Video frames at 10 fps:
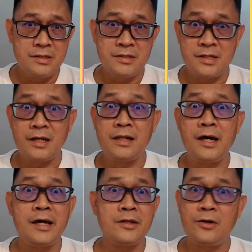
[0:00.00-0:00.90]

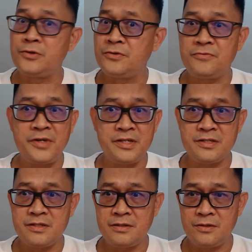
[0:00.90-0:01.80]
sunlight on your
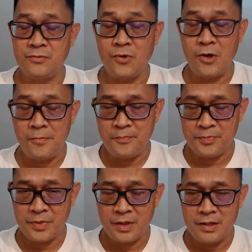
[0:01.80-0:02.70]
face, the
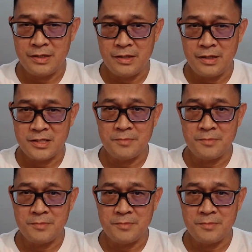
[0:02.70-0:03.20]
warmth.